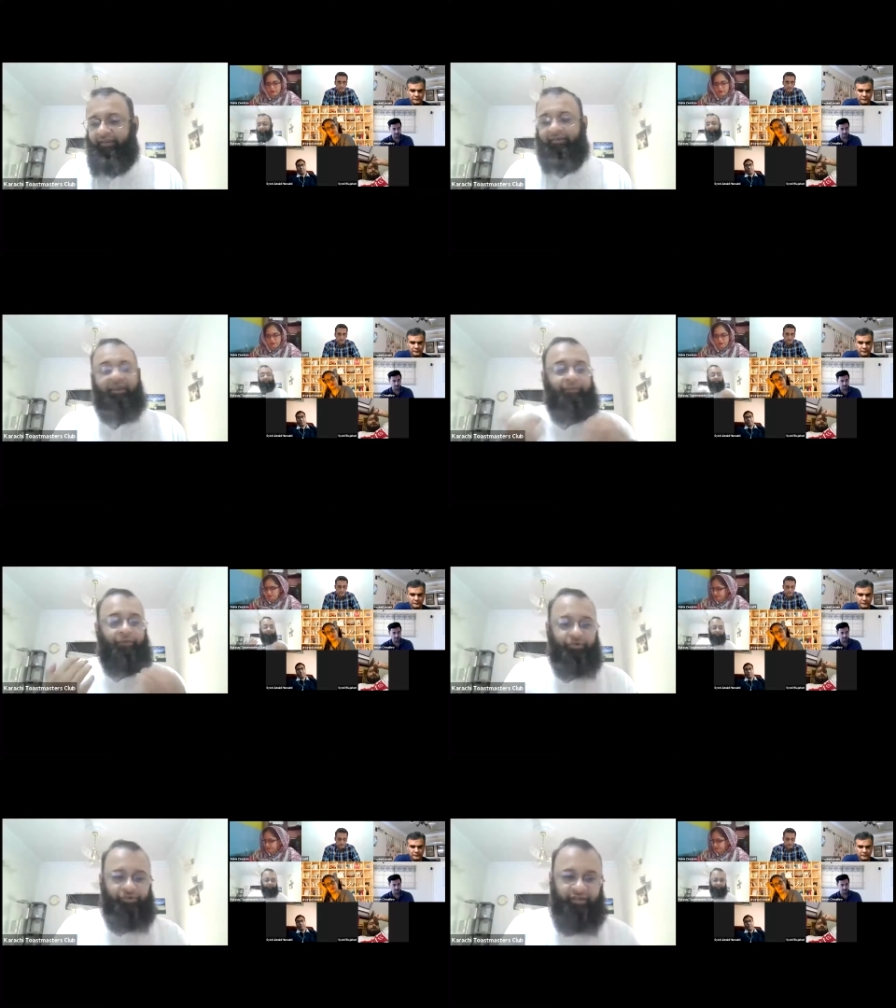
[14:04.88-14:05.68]
an
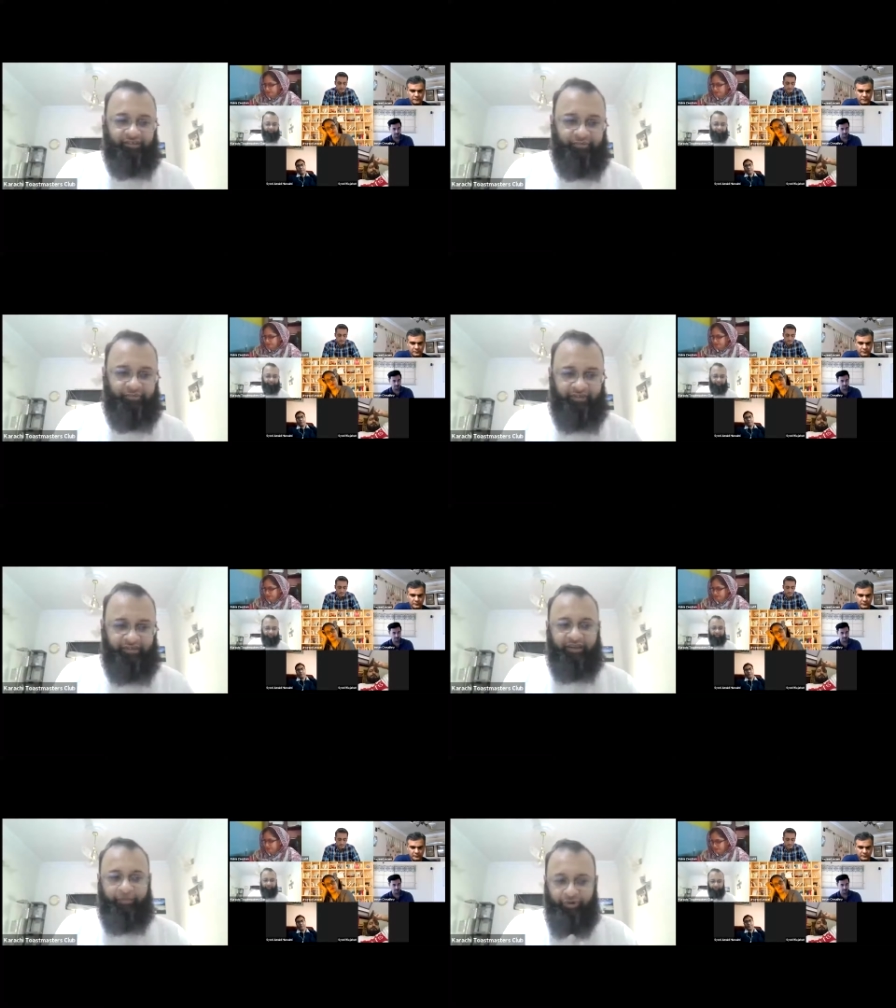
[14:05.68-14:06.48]
emotional speech.
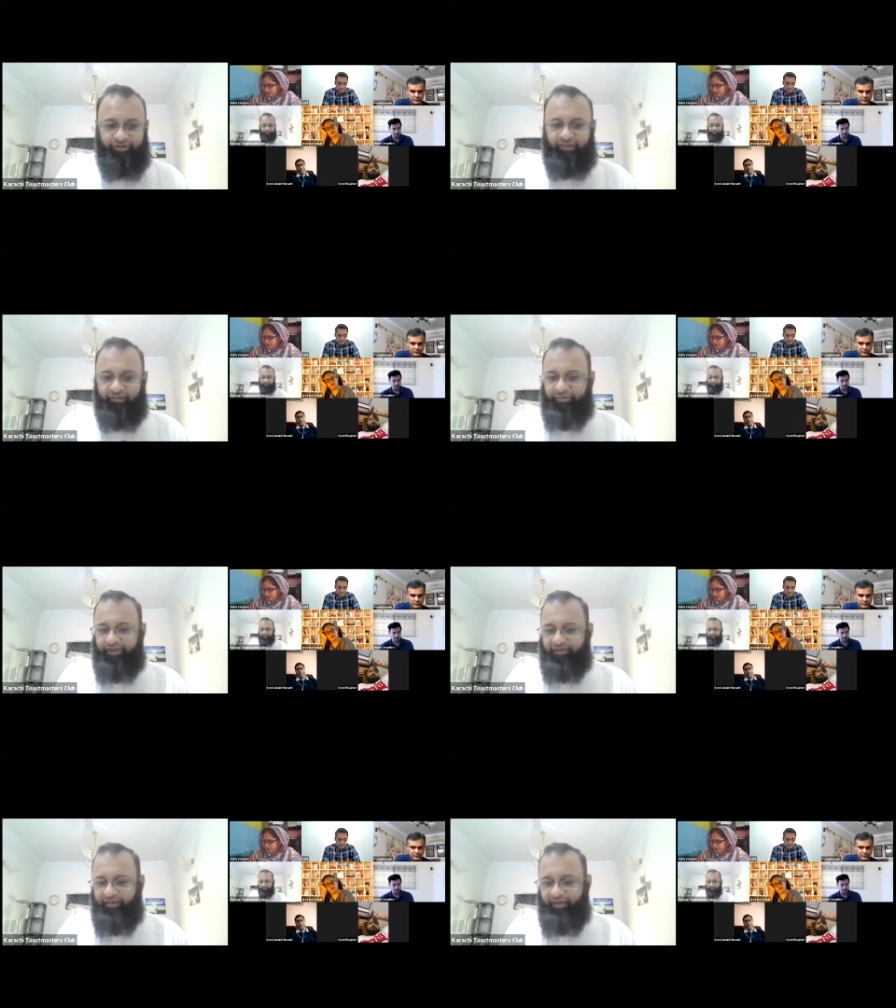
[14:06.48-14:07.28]
An emotional
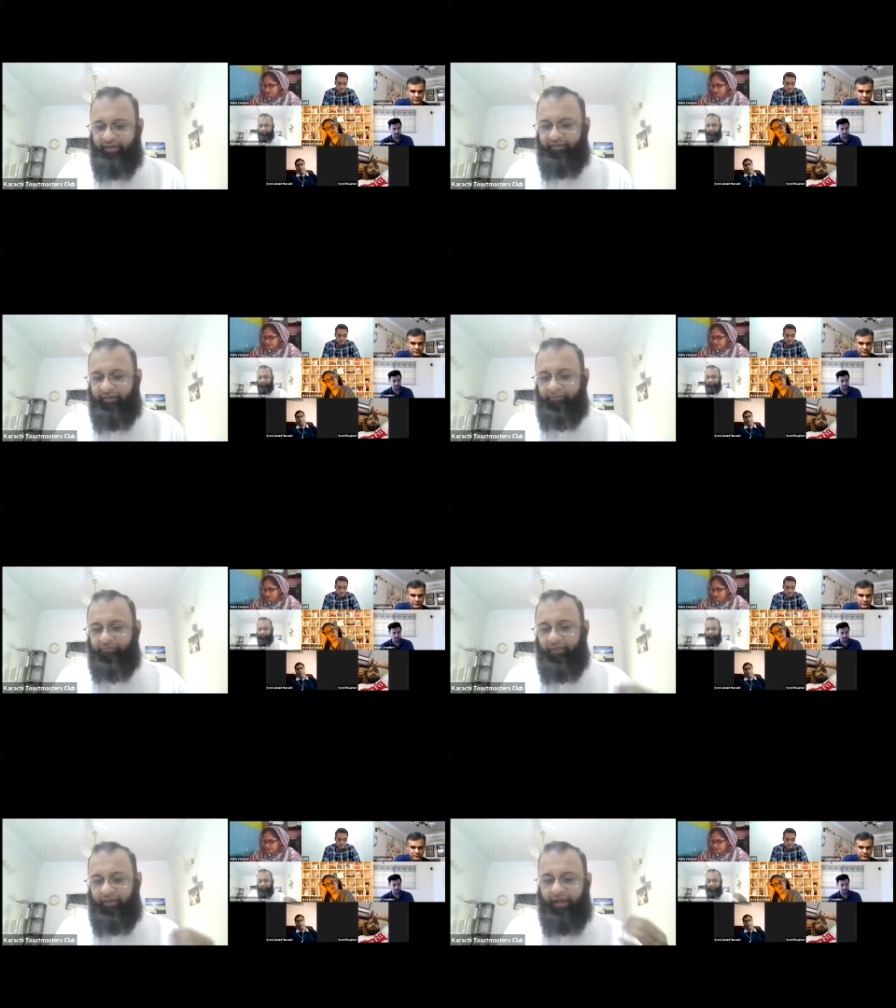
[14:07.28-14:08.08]
speech is
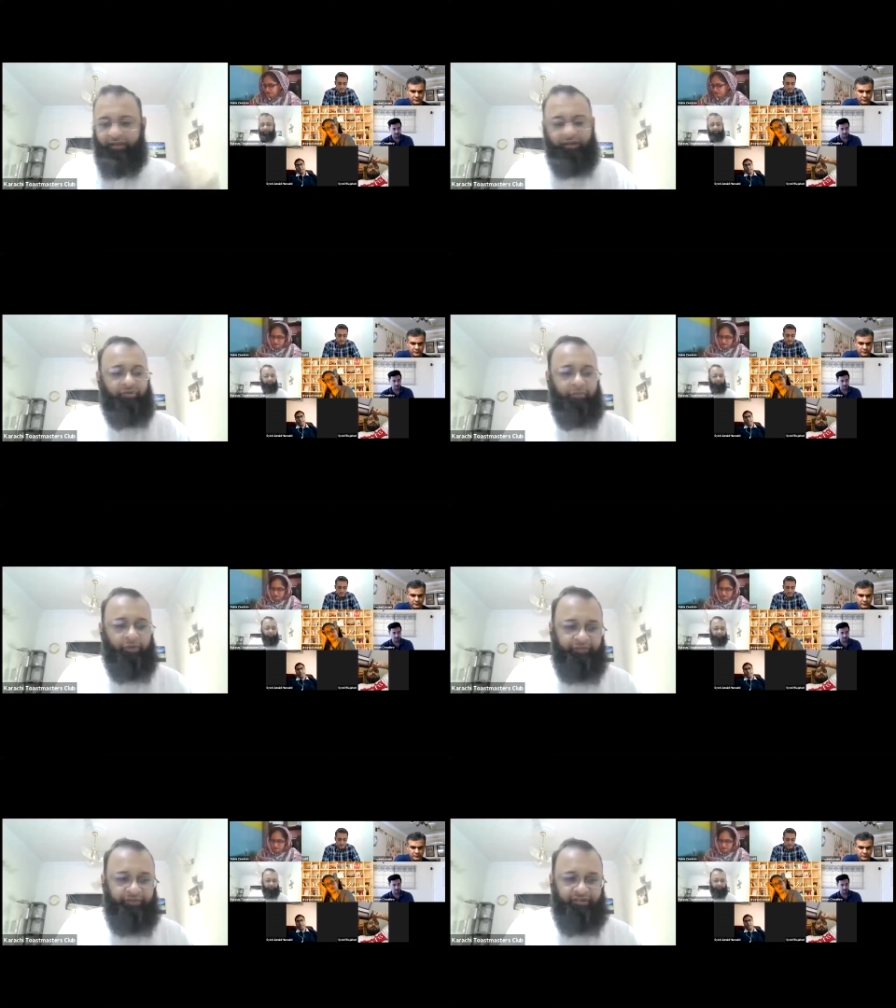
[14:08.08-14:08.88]
kind of a
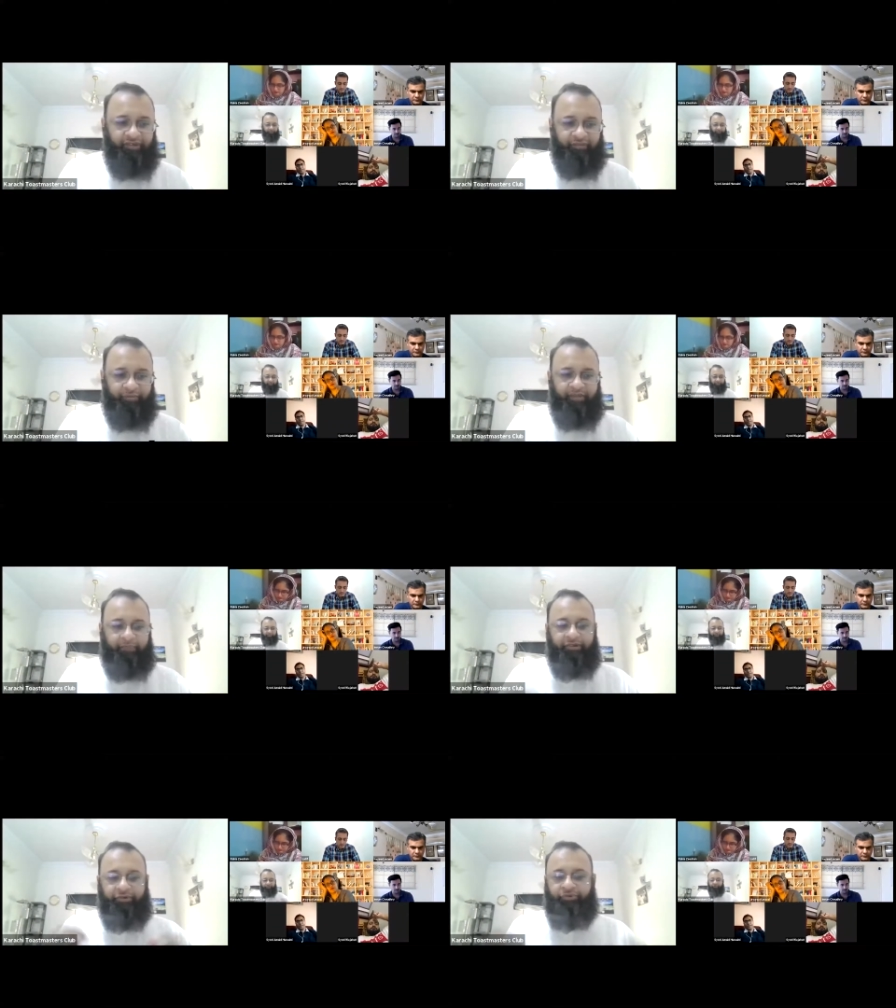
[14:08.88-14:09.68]
motivational speech,
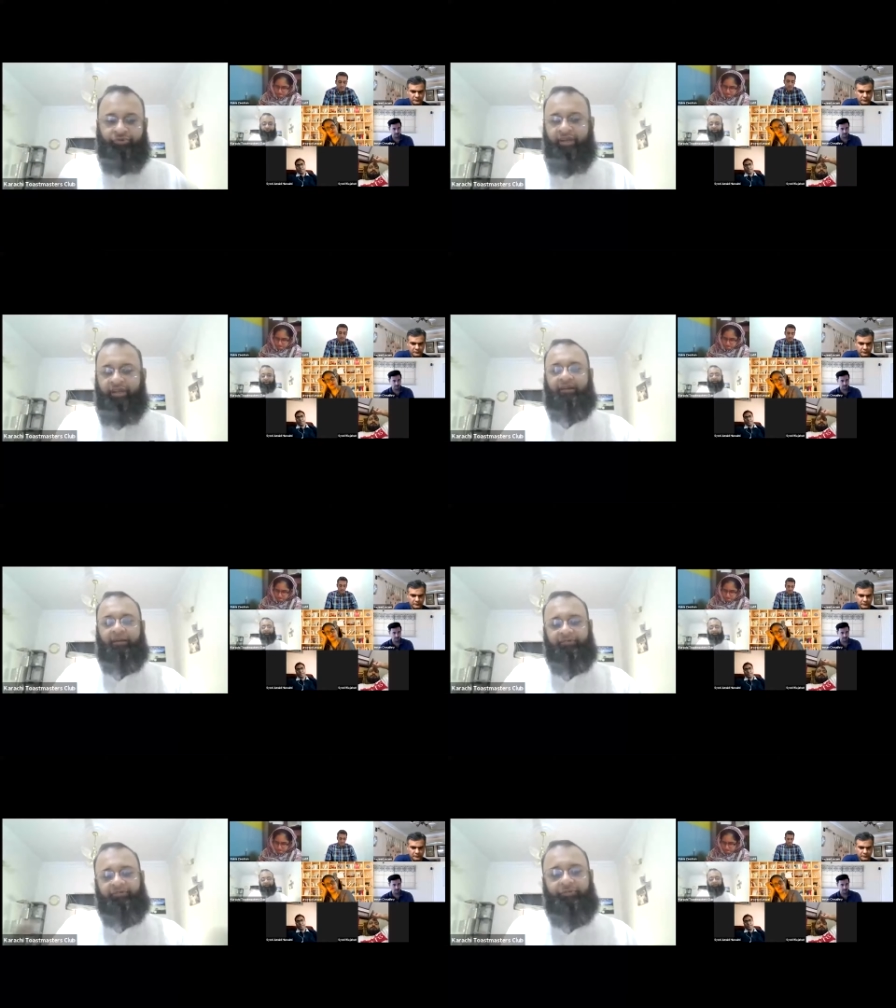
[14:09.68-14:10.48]
but usually it
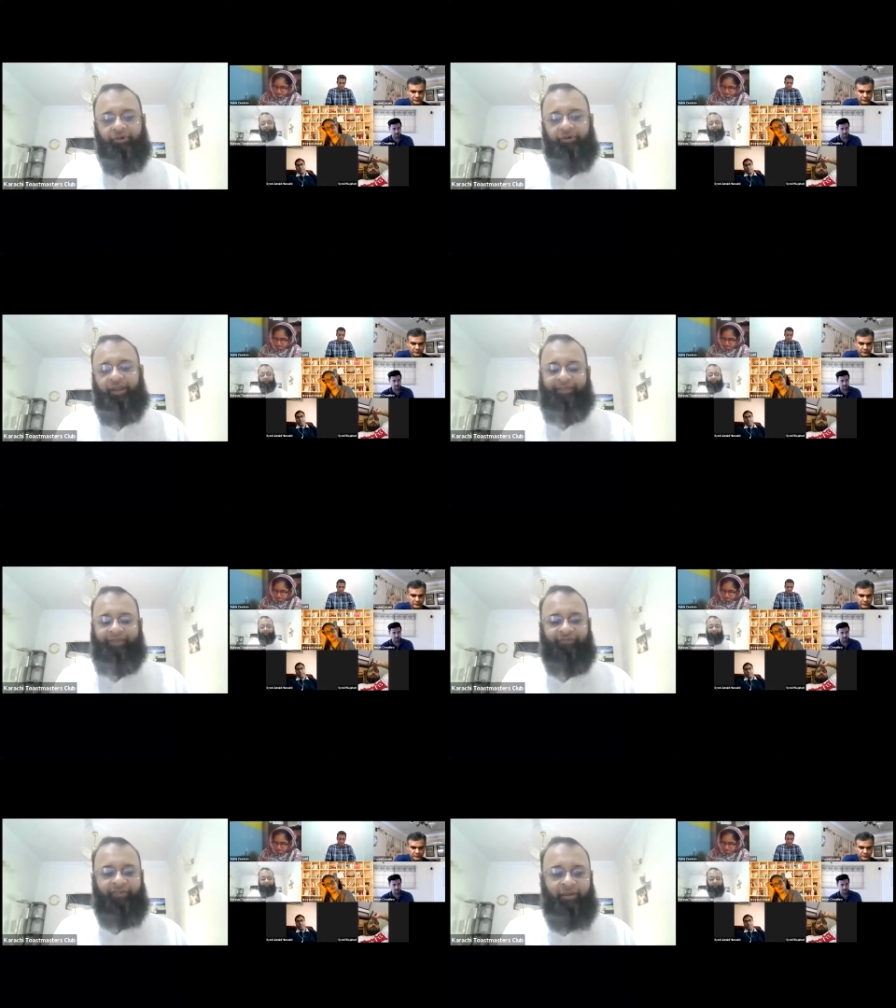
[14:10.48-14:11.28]
comes from your
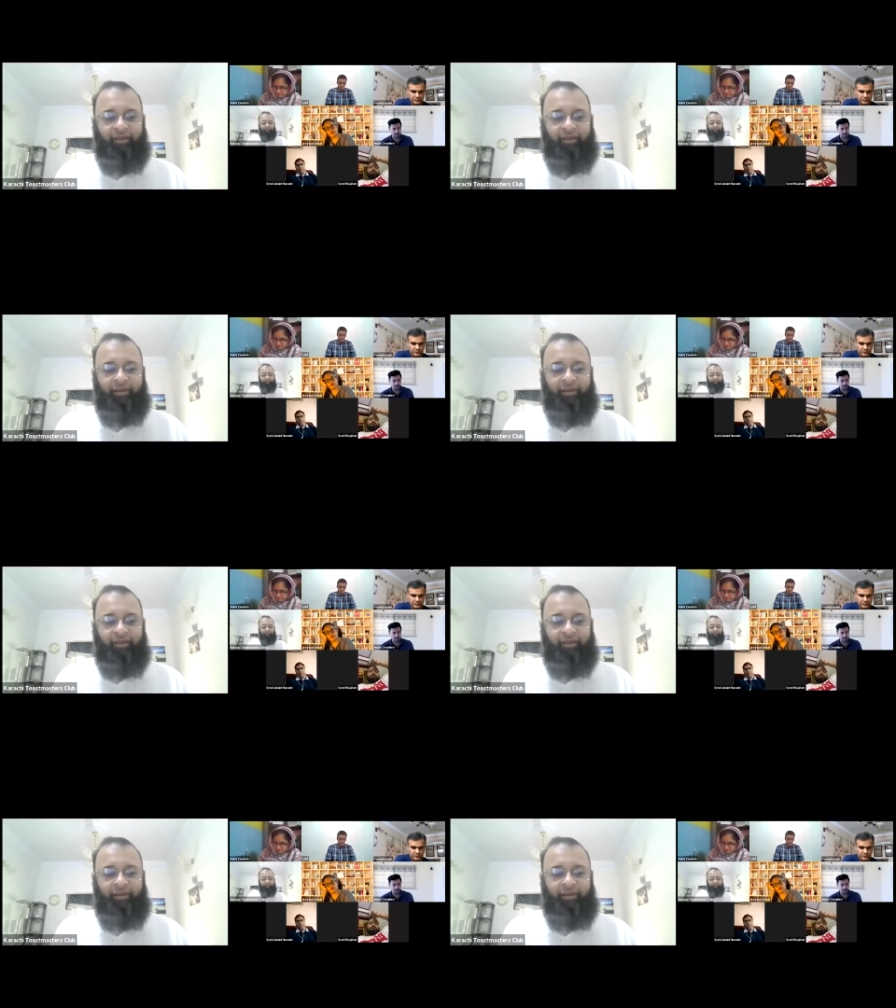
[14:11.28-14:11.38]
life.